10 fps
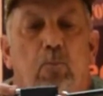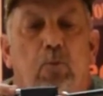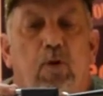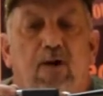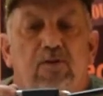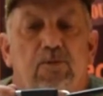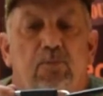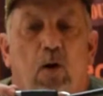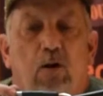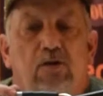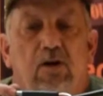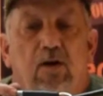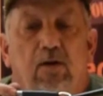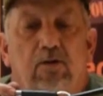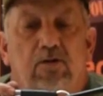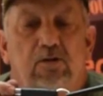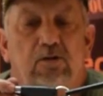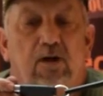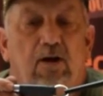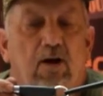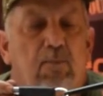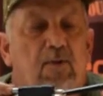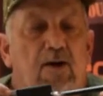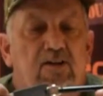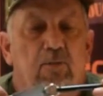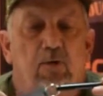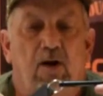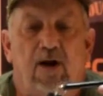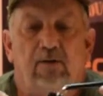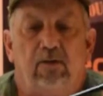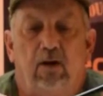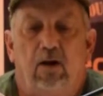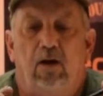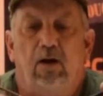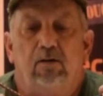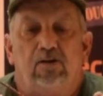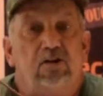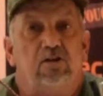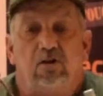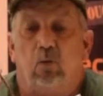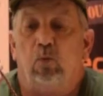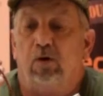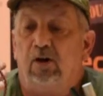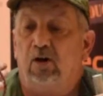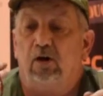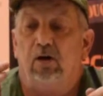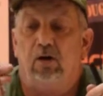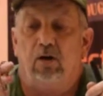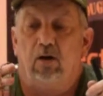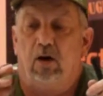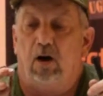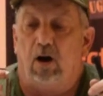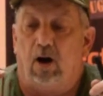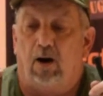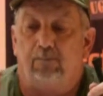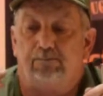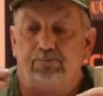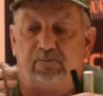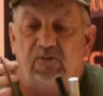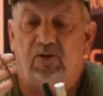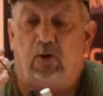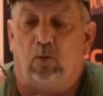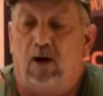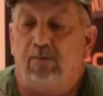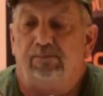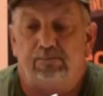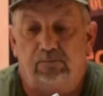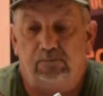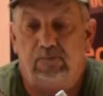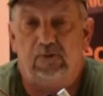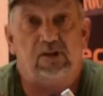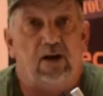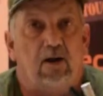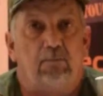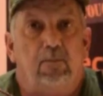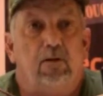put out some sparks. This is made by Timberline, and this is a really good ferro rod setup.